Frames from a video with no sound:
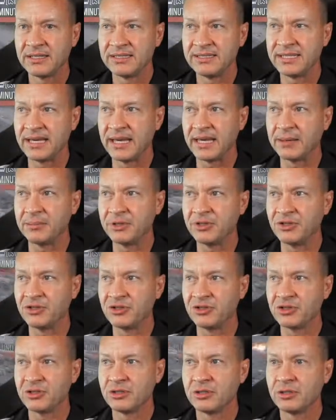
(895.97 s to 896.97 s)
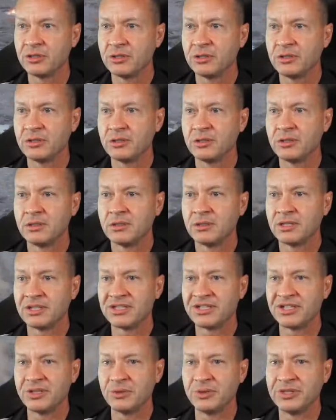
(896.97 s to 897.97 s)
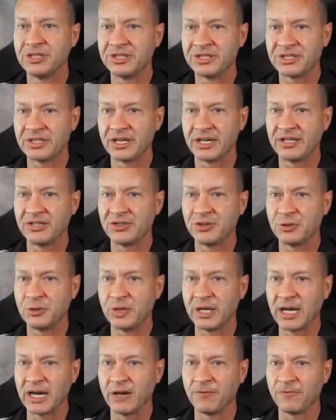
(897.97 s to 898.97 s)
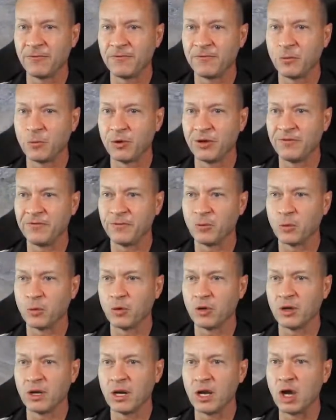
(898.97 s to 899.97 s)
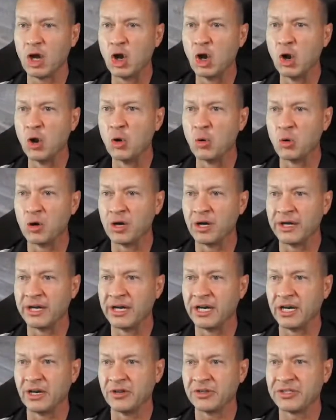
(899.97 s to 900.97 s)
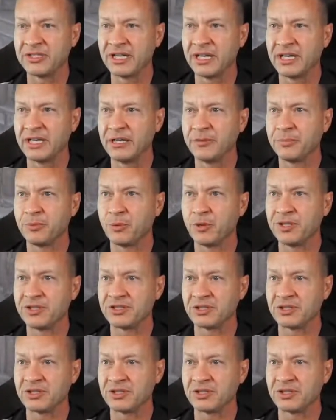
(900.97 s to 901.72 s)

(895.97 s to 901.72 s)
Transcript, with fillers: damage. Let's see what this guy's doing. Alpha 44, low on health. 10 hit points